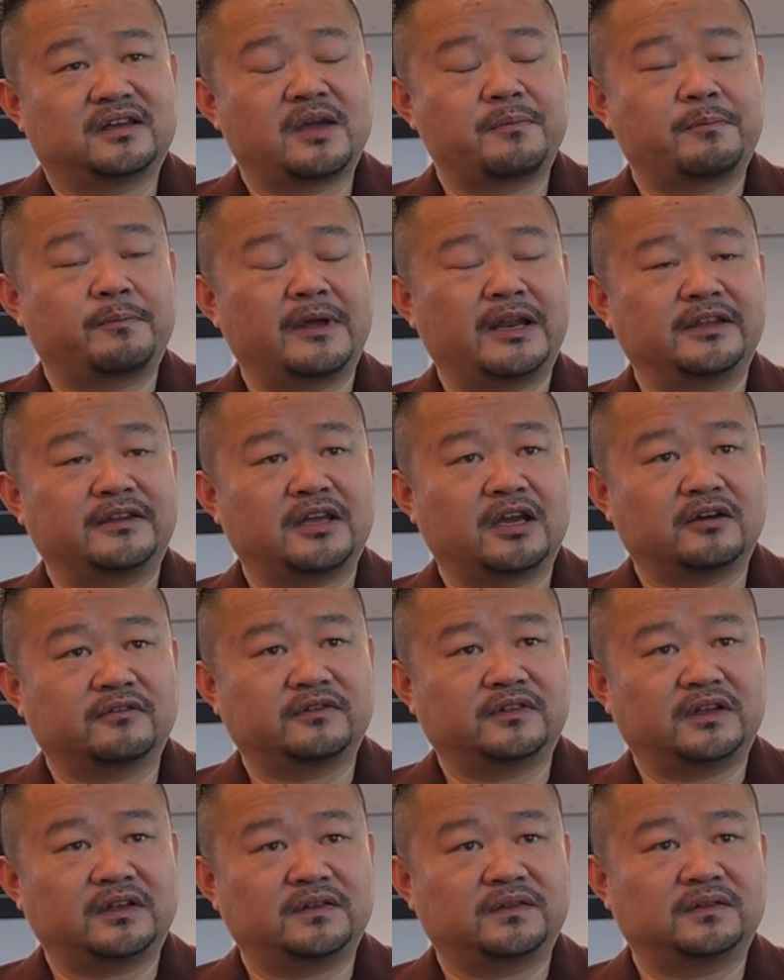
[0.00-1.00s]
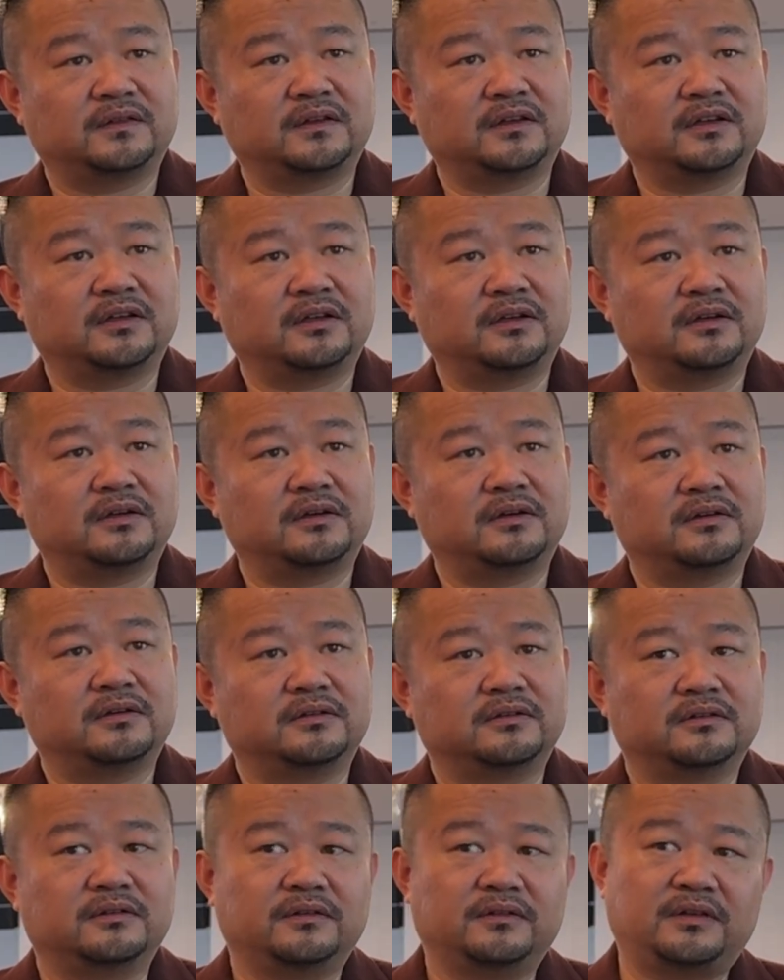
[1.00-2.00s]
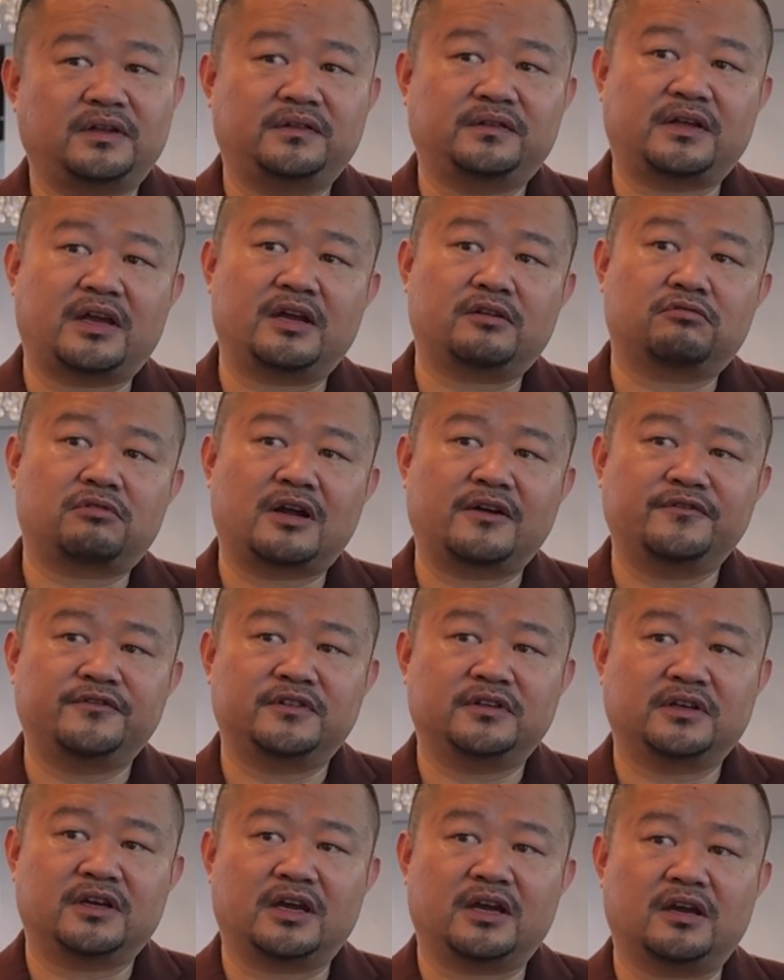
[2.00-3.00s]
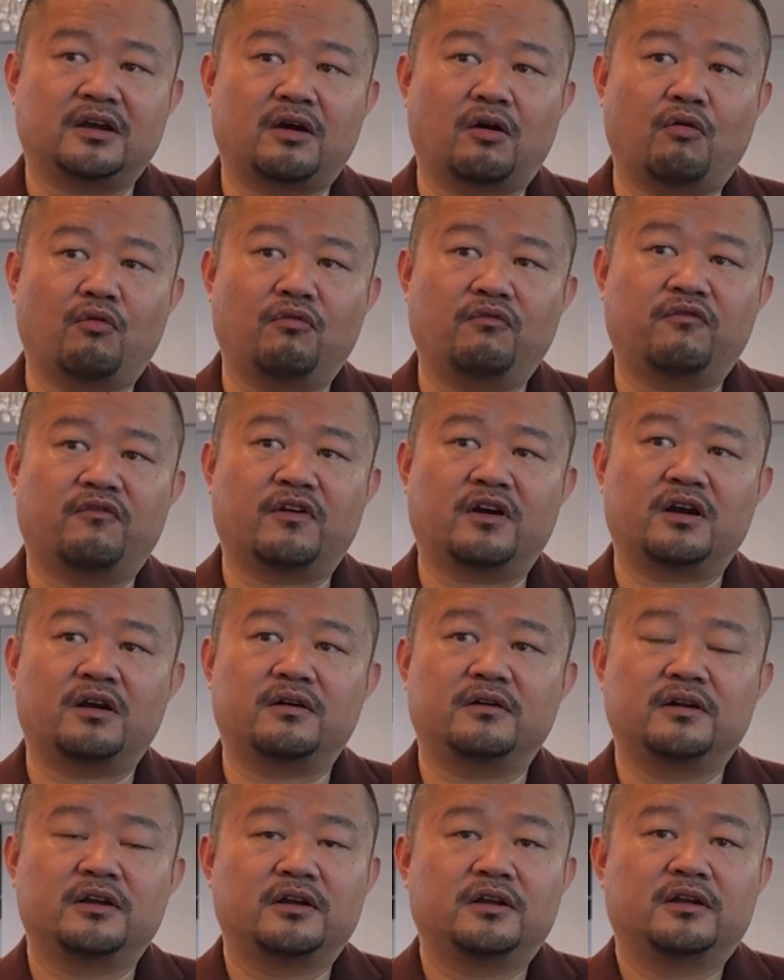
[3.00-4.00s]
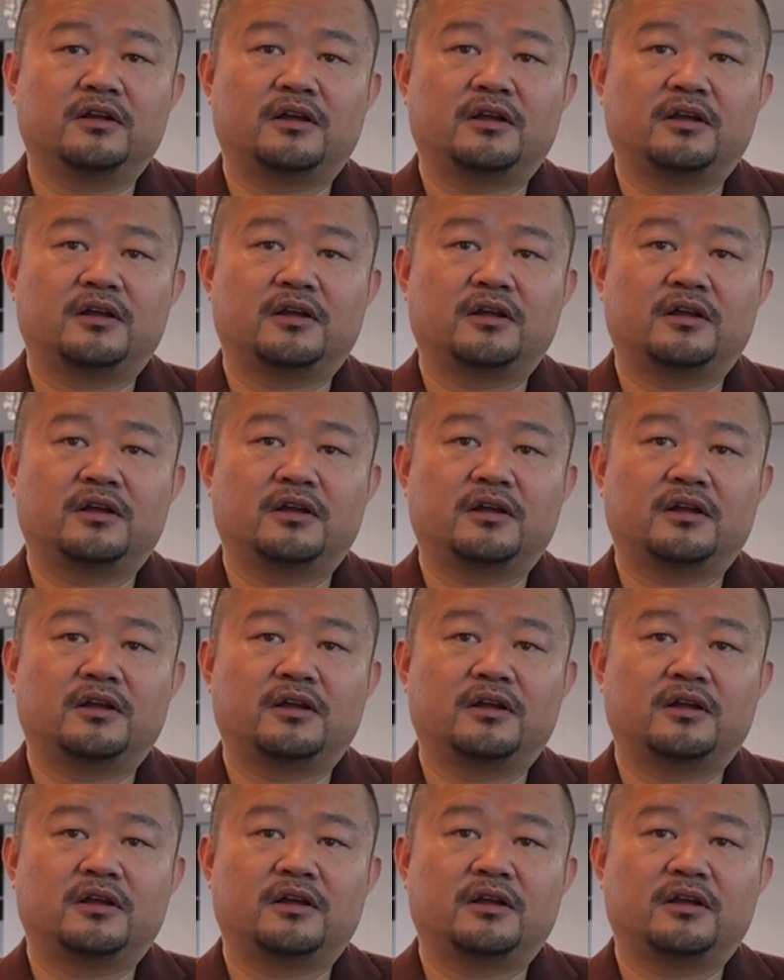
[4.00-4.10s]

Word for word: capability of this this aircraft can over